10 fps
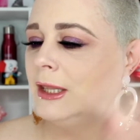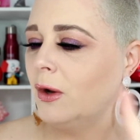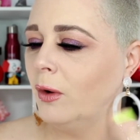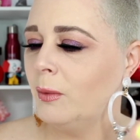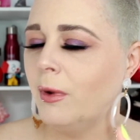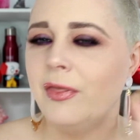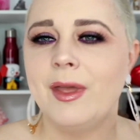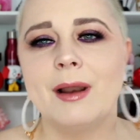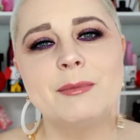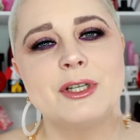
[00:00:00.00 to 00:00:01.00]
The only one
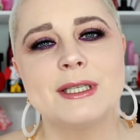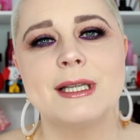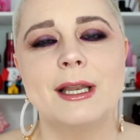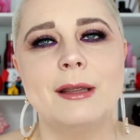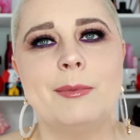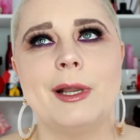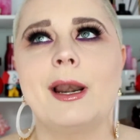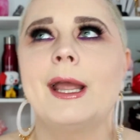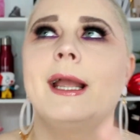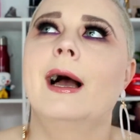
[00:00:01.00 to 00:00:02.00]
that I'm just a little
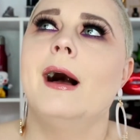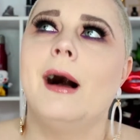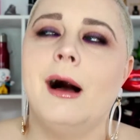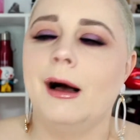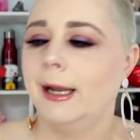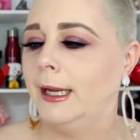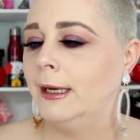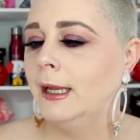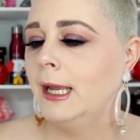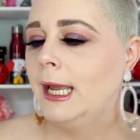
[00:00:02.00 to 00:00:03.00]
bit like awe in